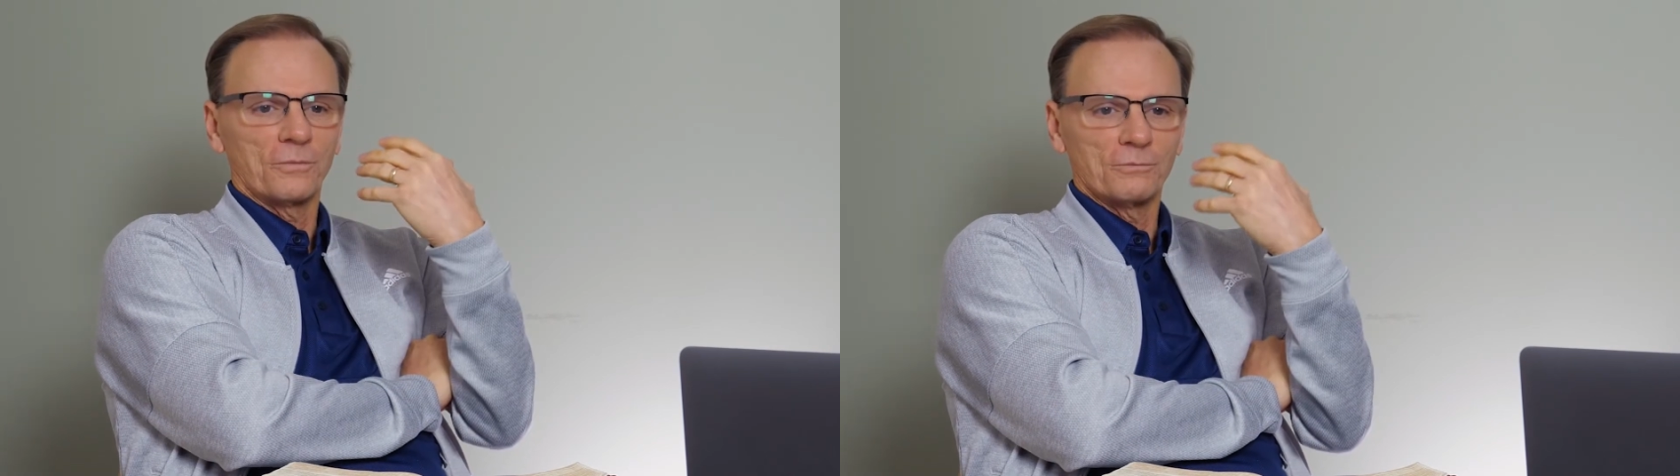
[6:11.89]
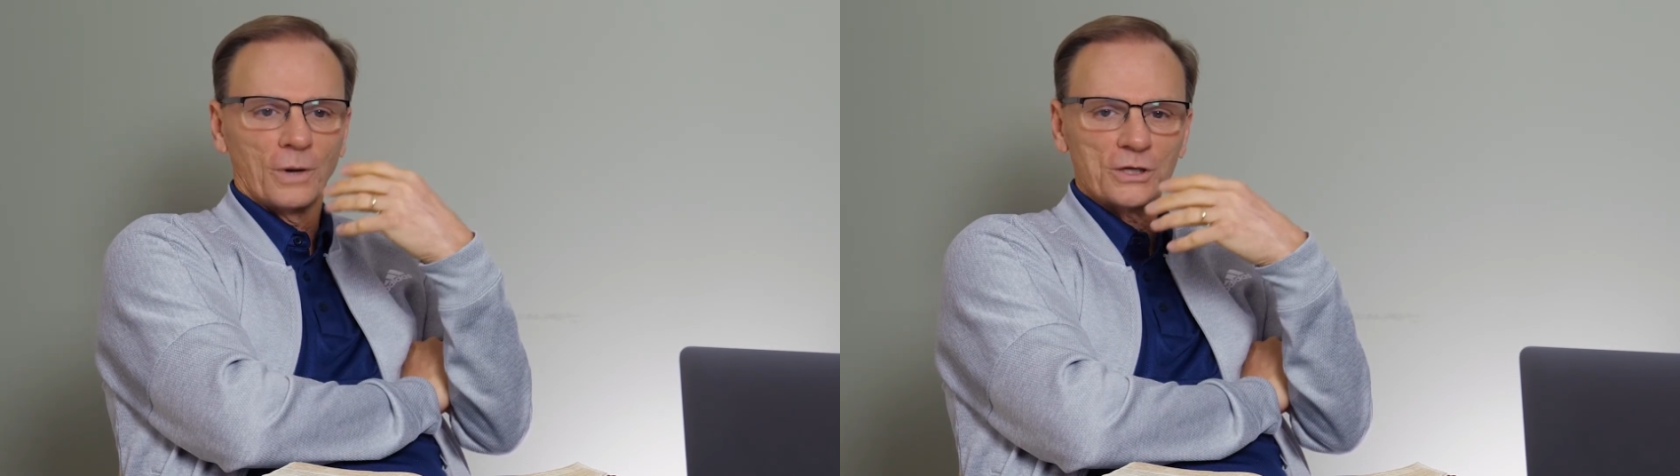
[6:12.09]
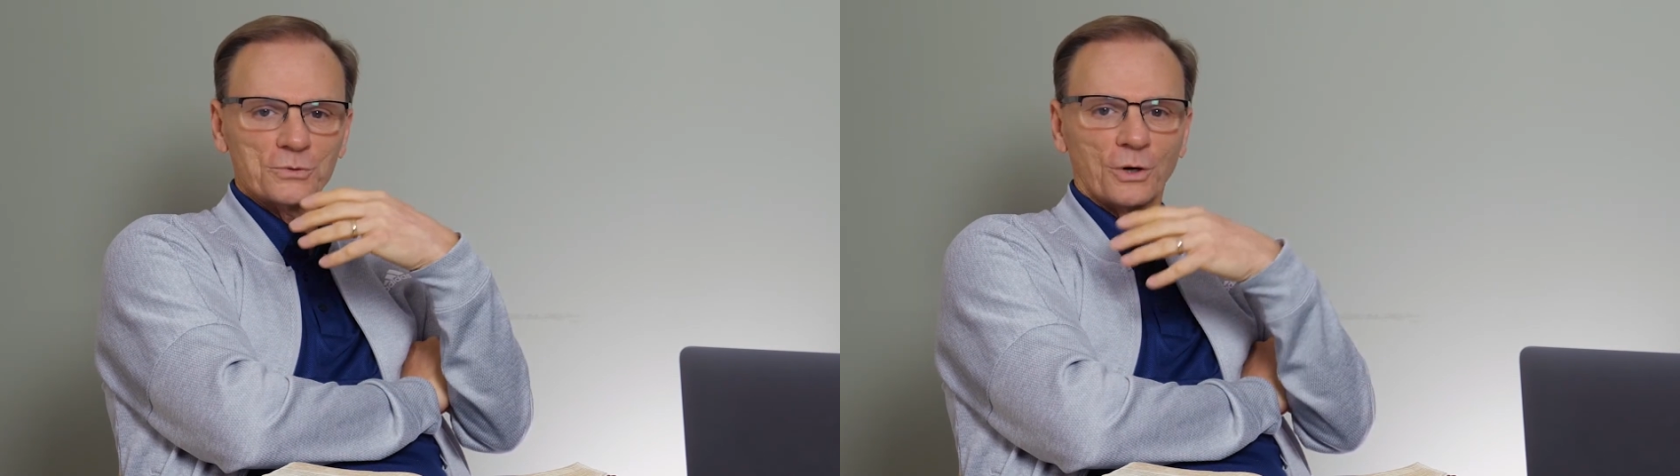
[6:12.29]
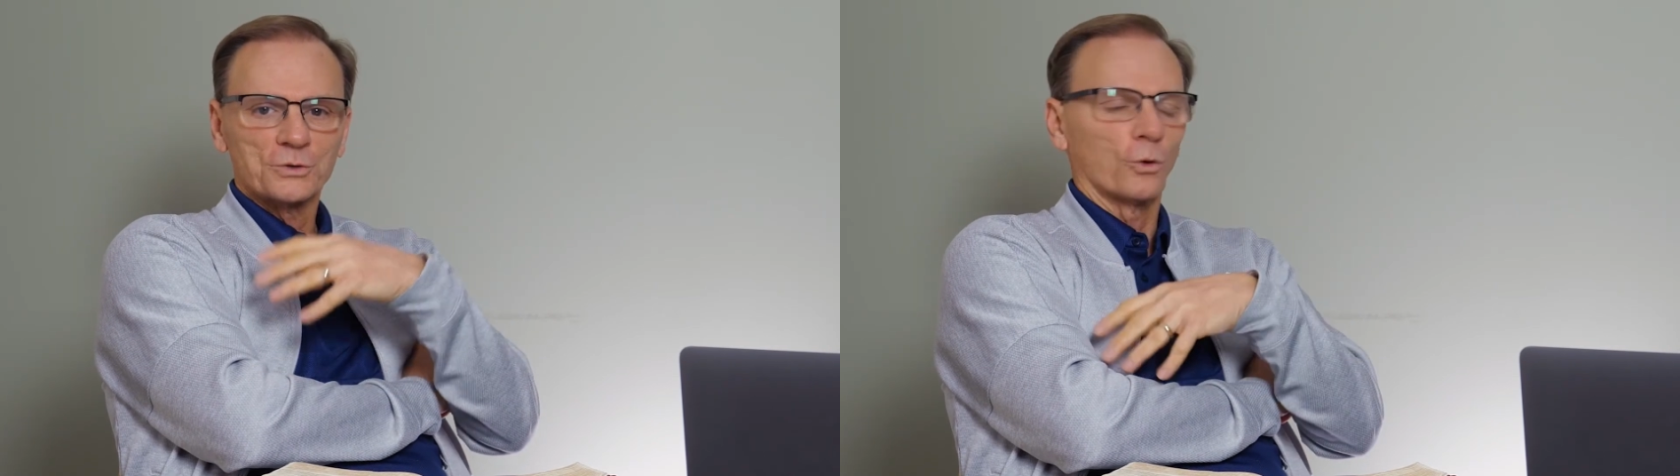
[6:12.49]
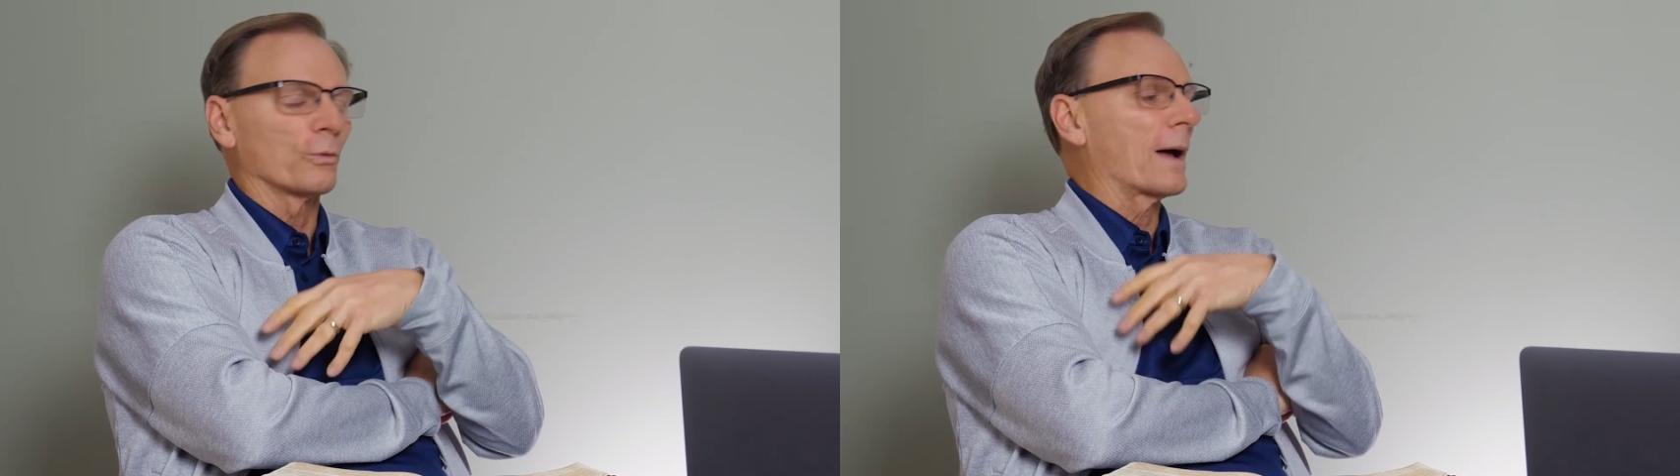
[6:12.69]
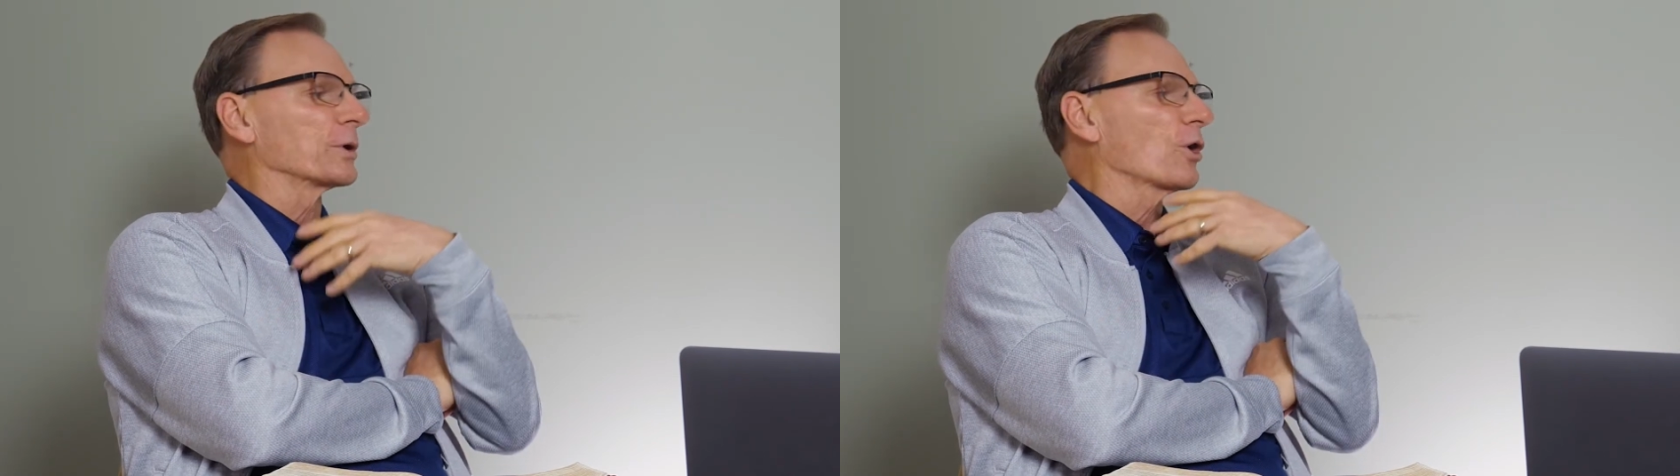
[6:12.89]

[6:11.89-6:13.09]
rapid